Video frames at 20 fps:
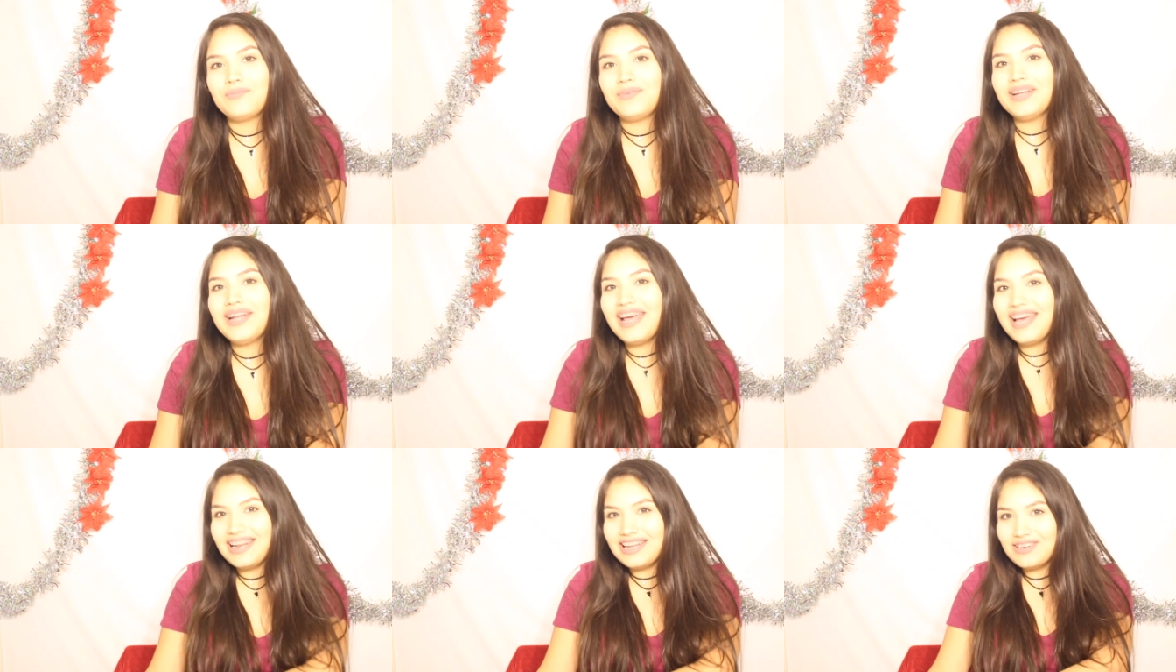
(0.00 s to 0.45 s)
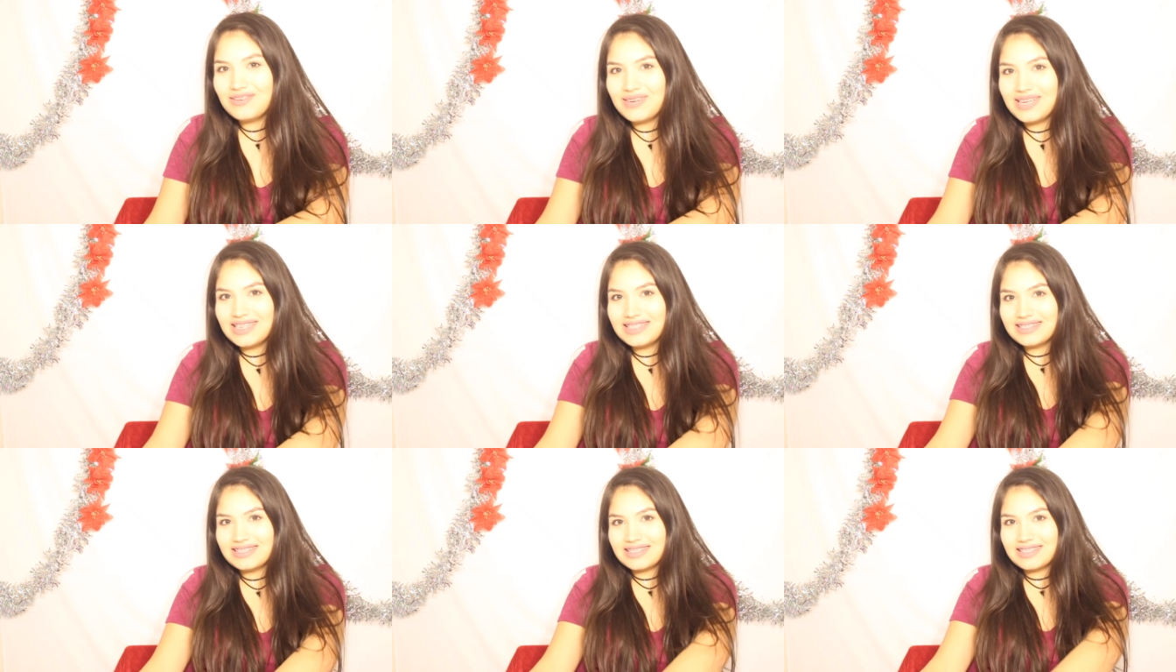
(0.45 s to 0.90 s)
But
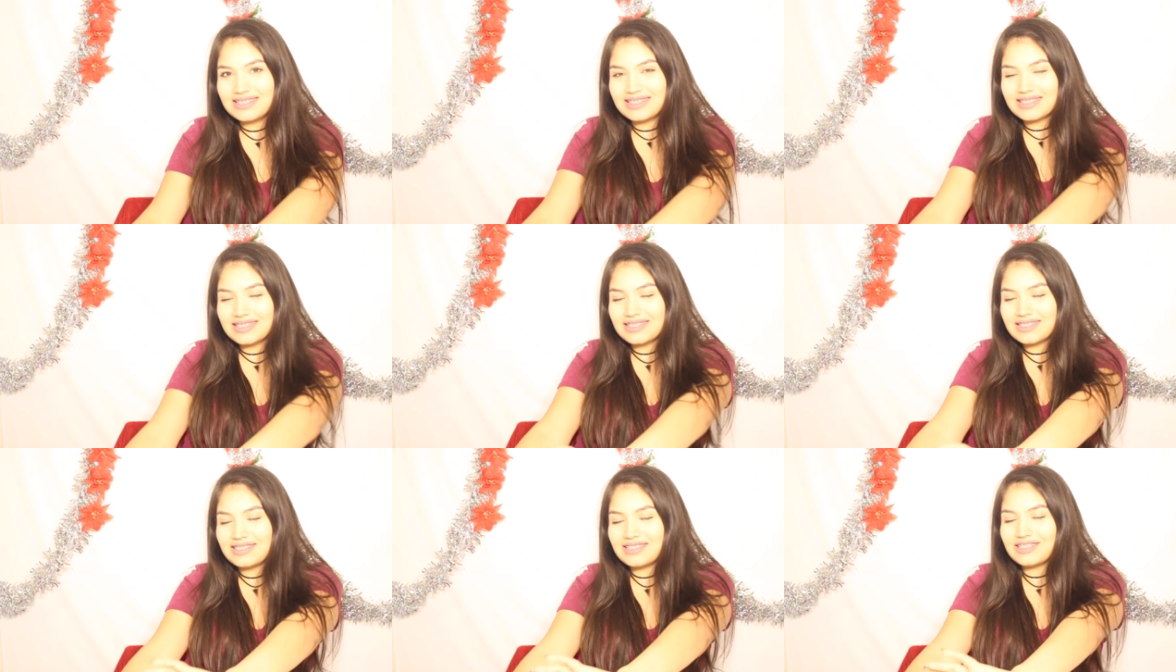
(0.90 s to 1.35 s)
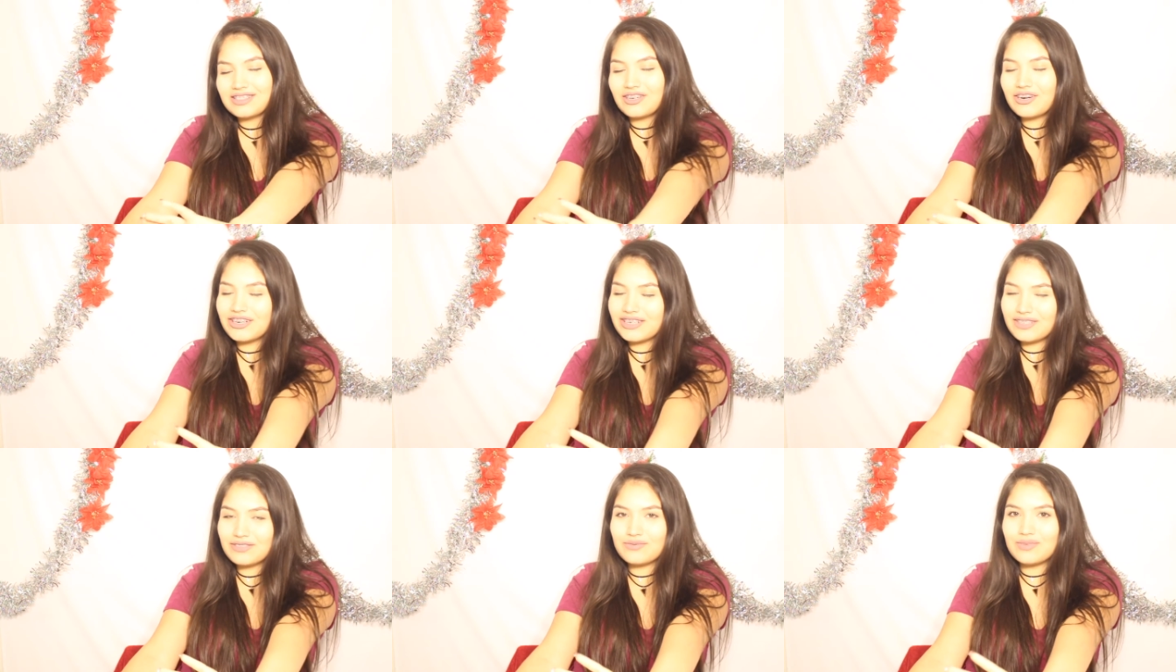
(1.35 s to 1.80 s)
anyways, let's get
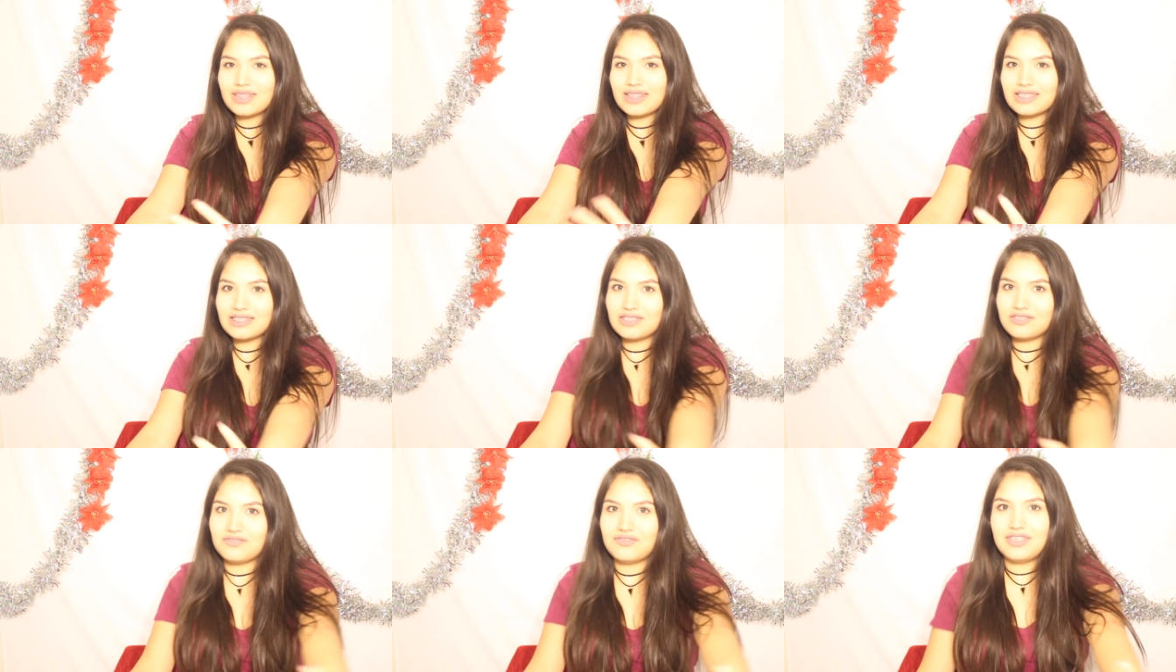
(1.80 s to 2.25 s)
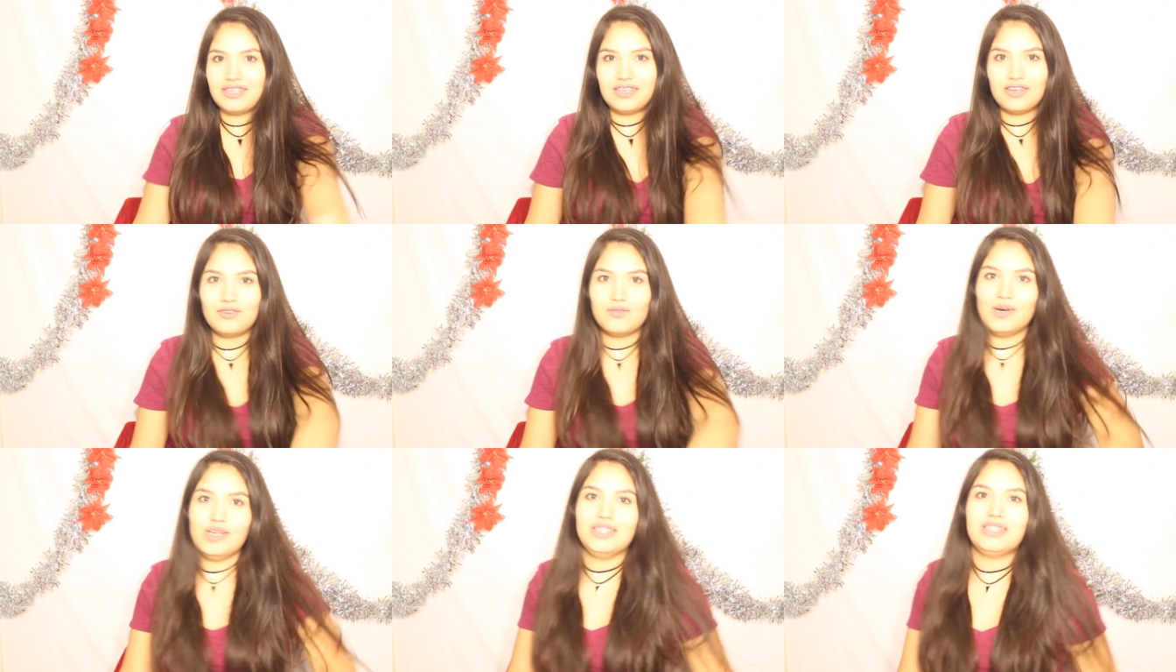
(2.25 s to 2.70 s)
started with this
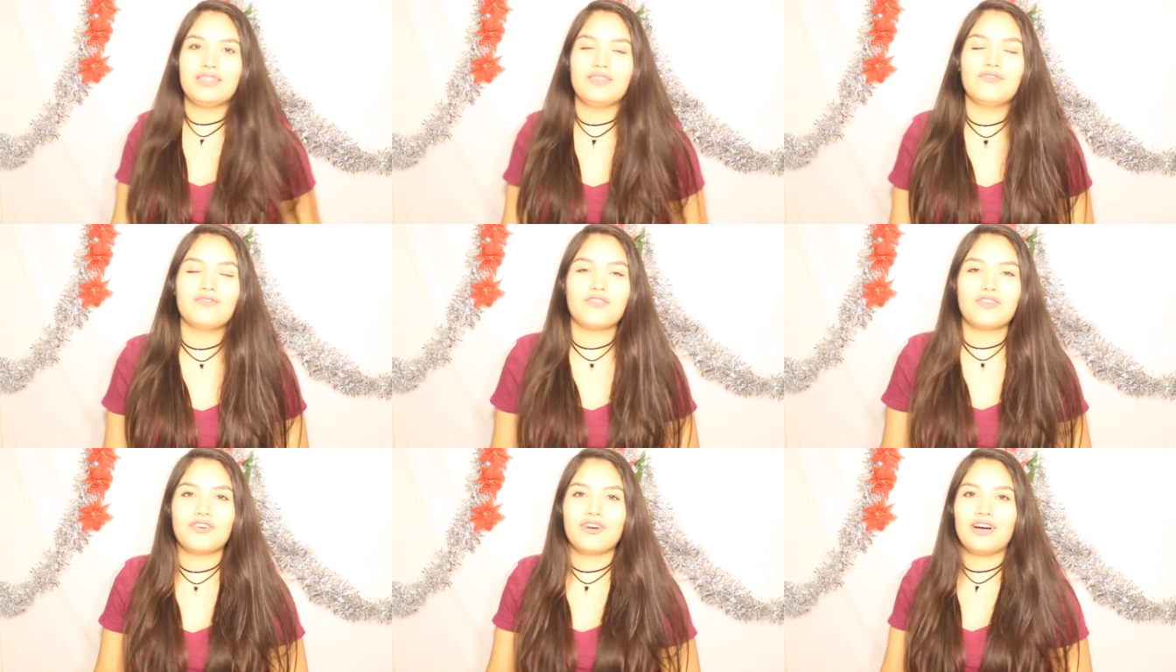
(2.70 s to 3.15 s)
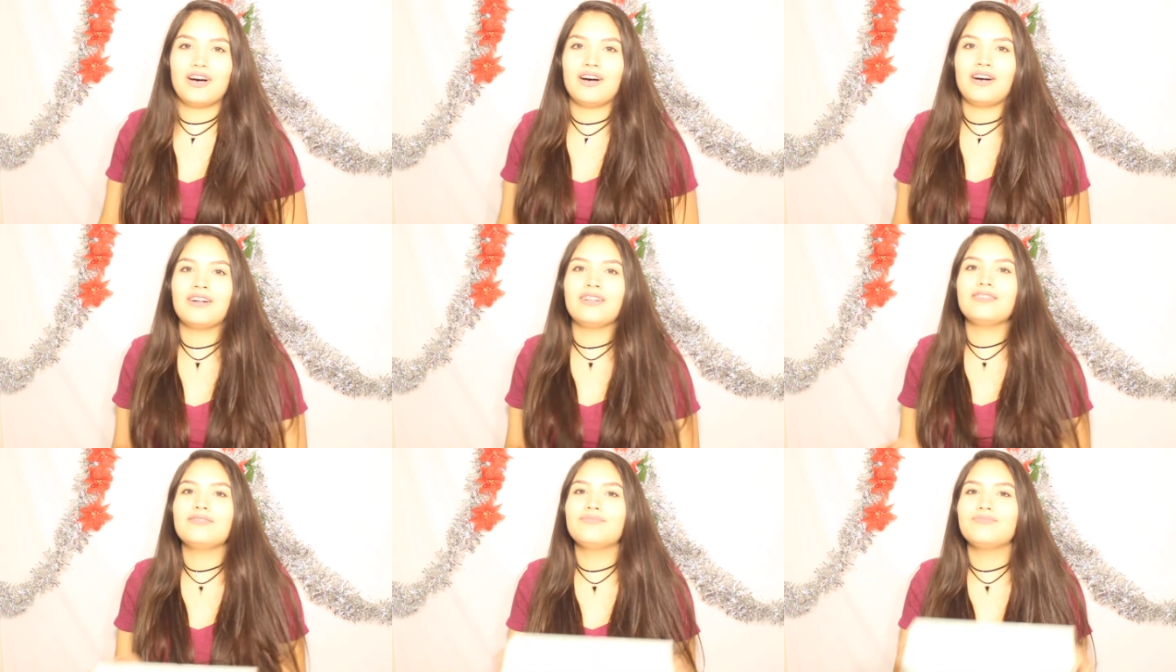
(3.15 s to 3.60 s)
video once and for
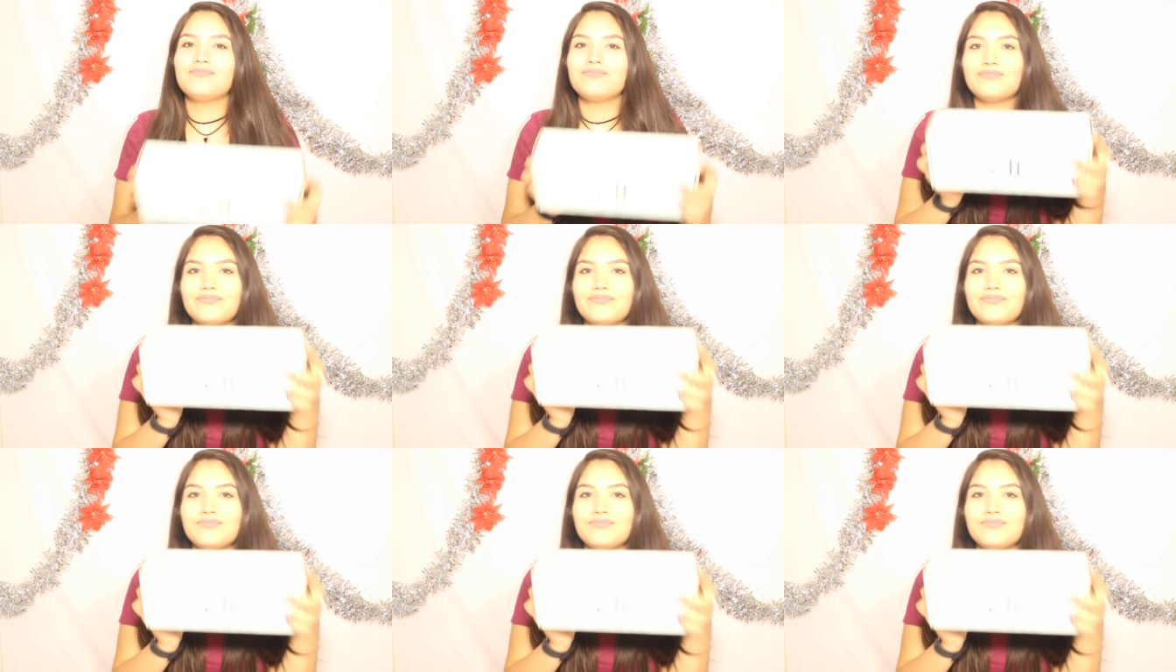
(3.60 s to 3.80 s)
all.